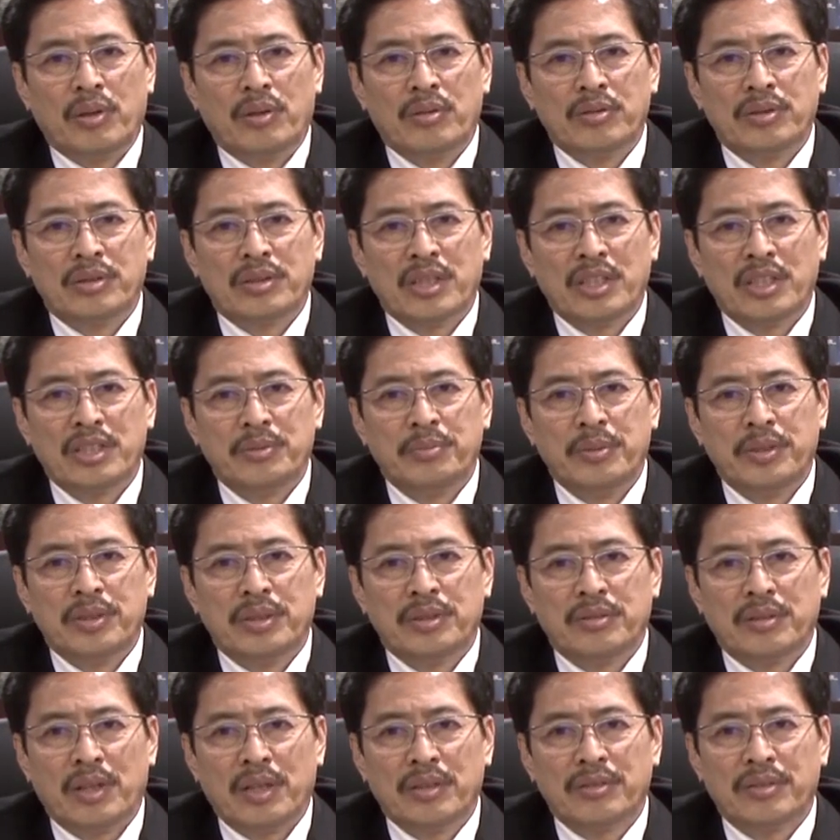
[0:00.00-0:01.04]
on
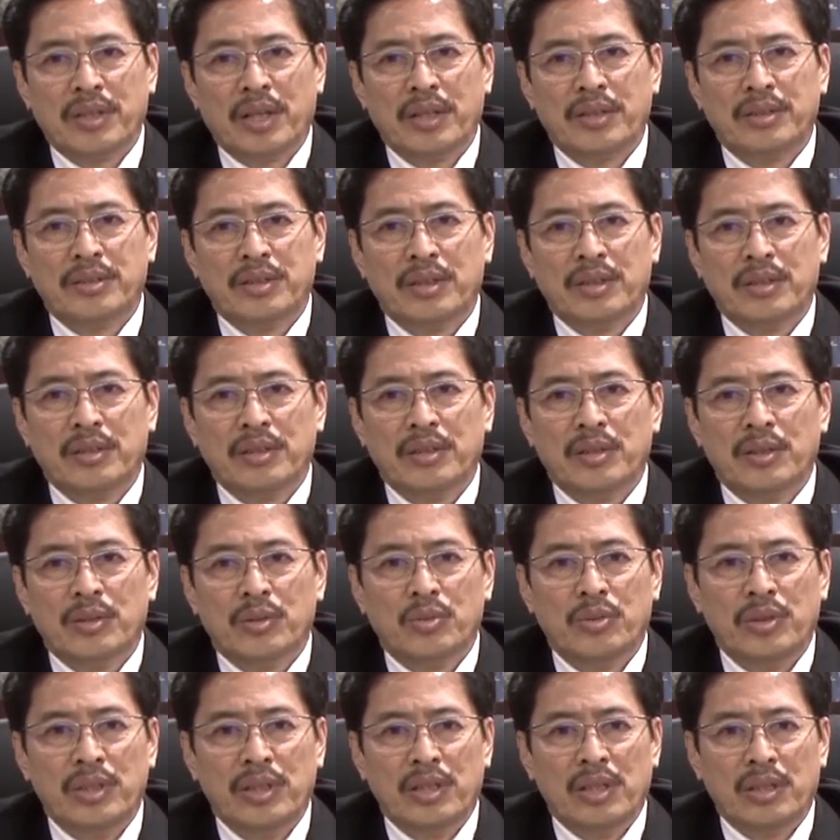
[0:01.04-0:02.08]
suspicious transactions
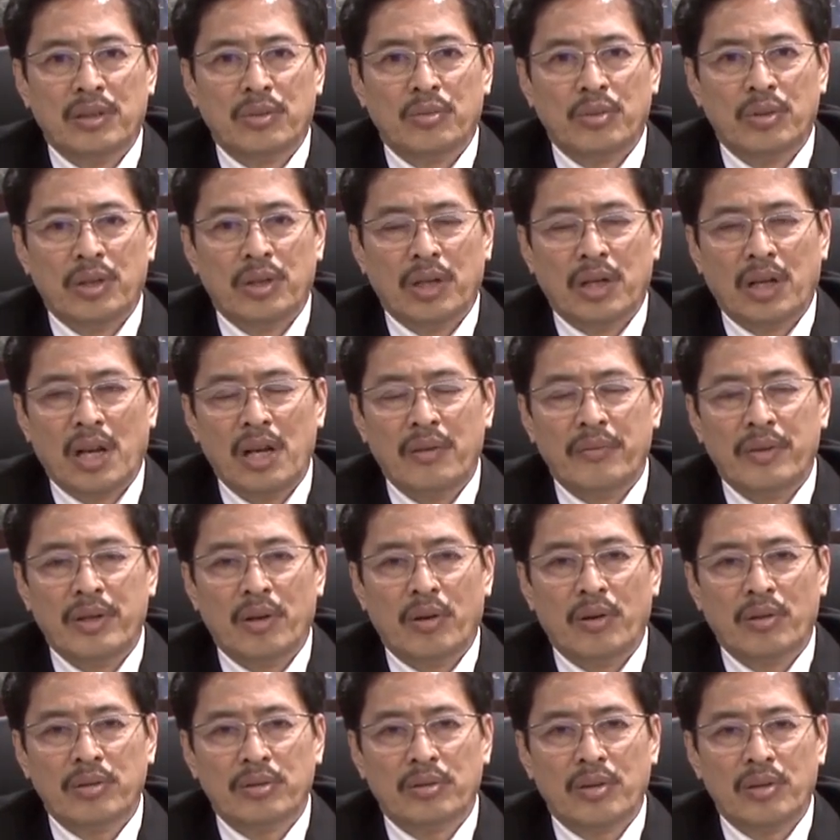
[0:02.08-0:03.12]
to the relevant
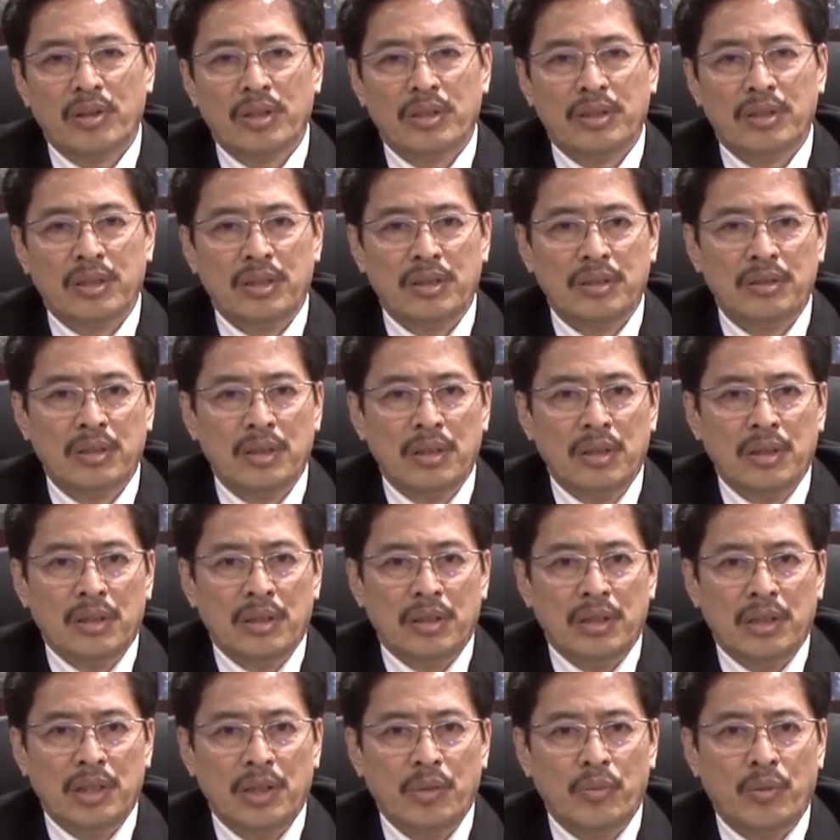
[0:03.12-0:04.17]
authorities,
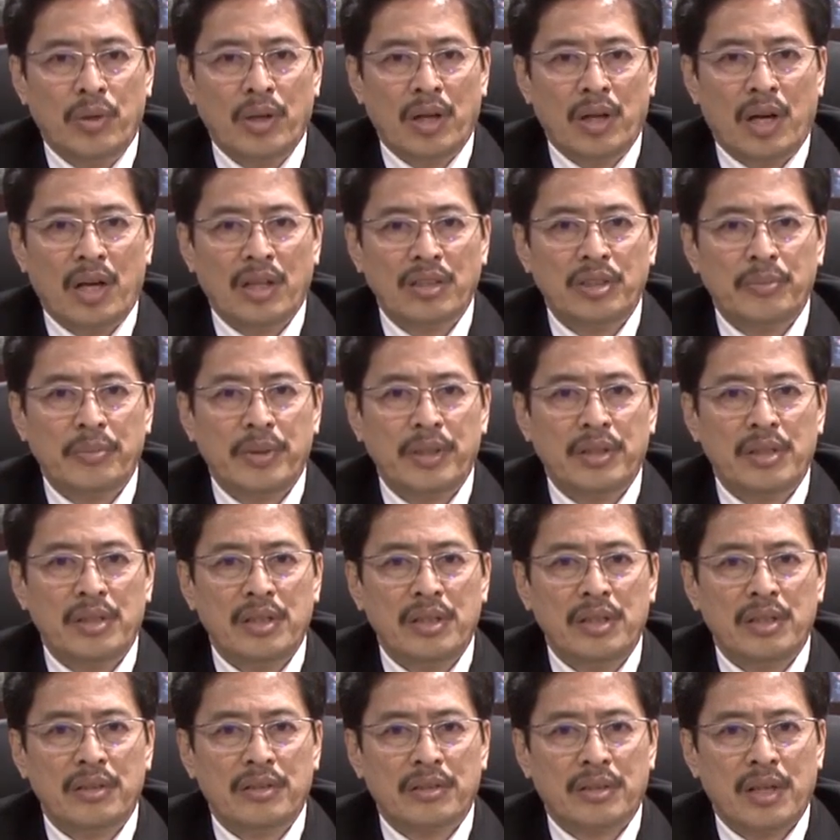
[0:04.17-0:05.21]
it will
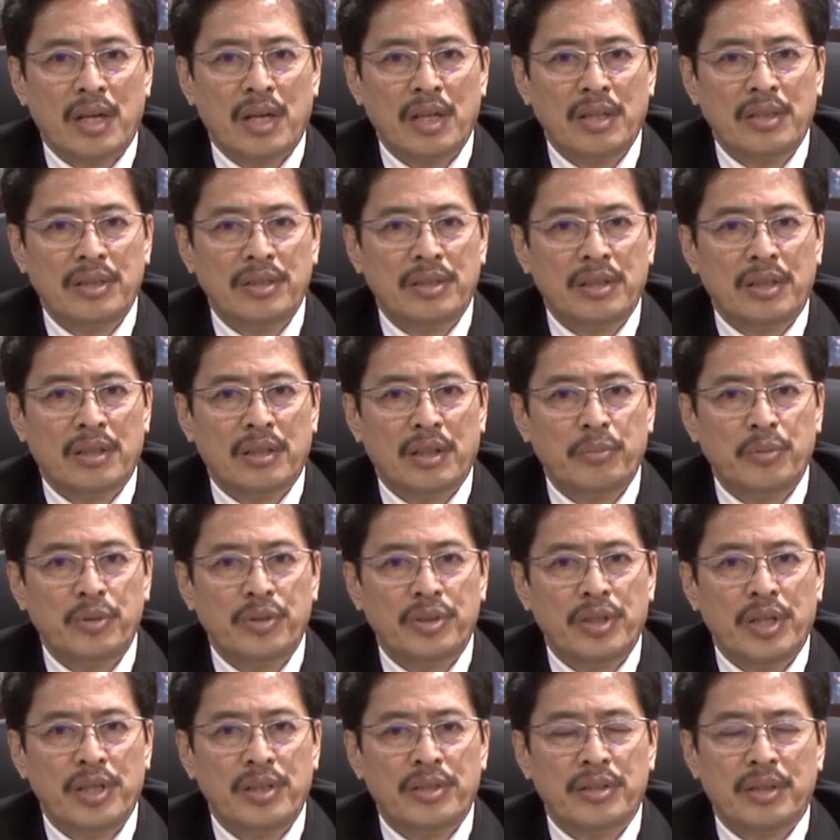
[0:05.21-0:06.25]
ultimately tarnish the
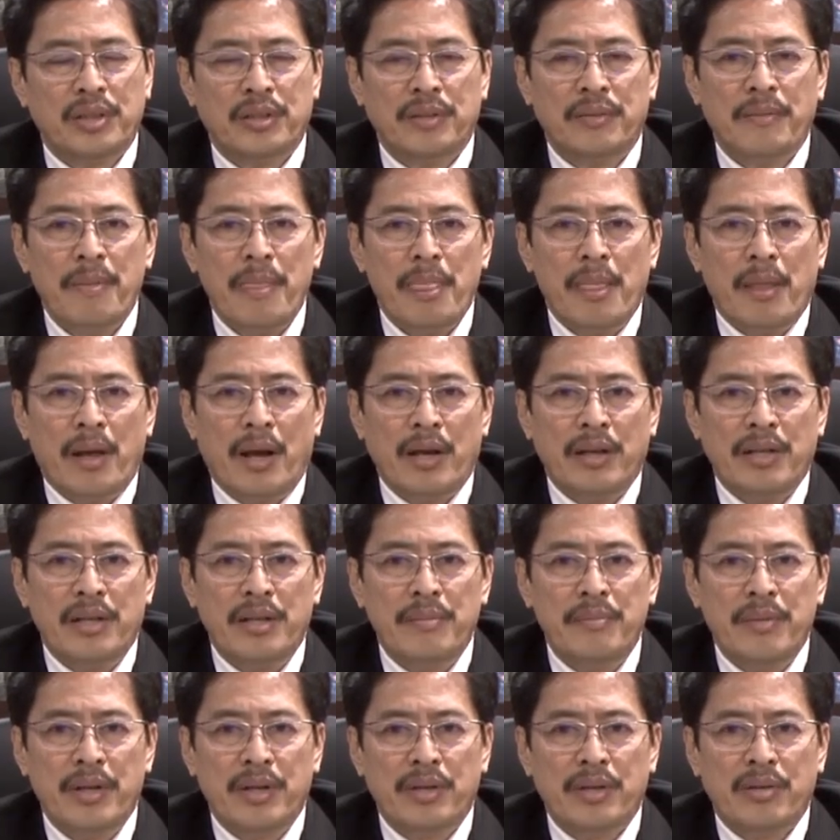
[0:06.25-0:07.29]
reputation and
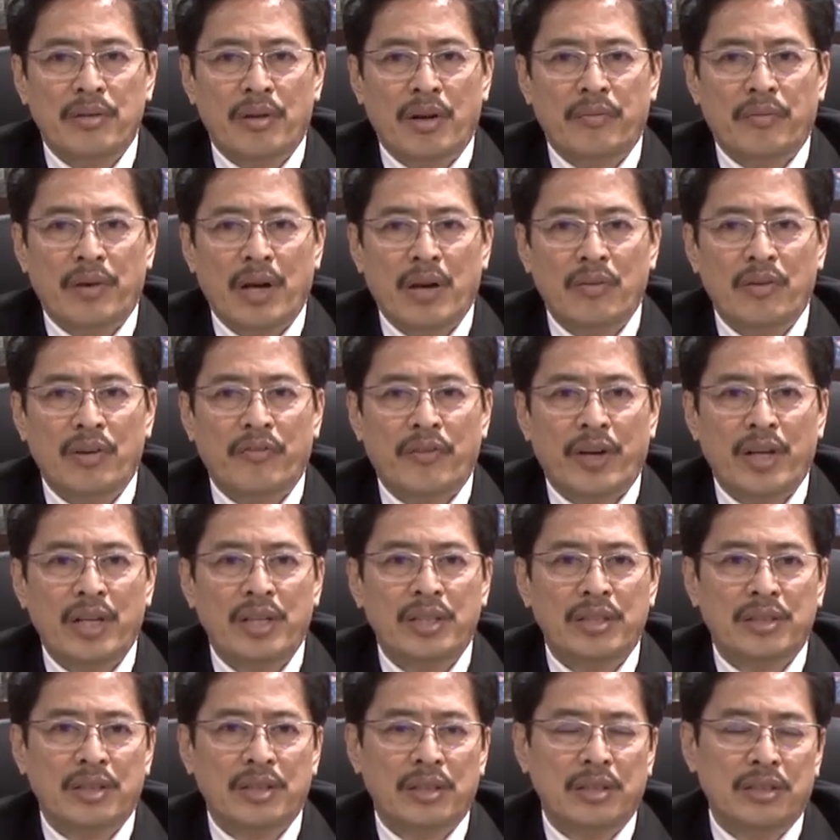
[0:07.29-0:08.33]
image of our
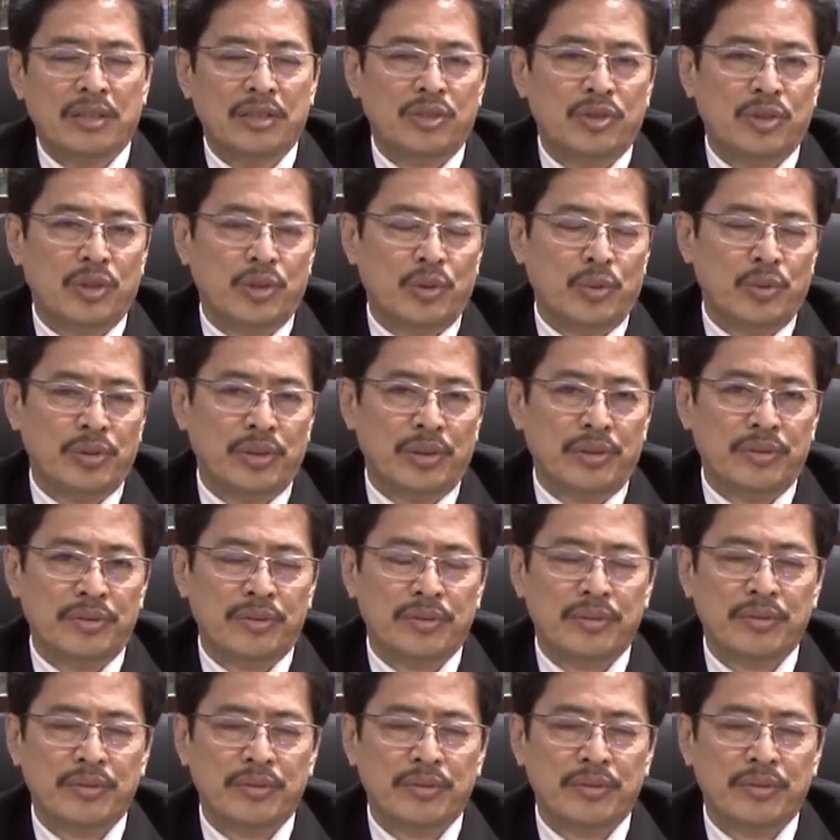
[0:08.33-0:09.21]
financial institutions.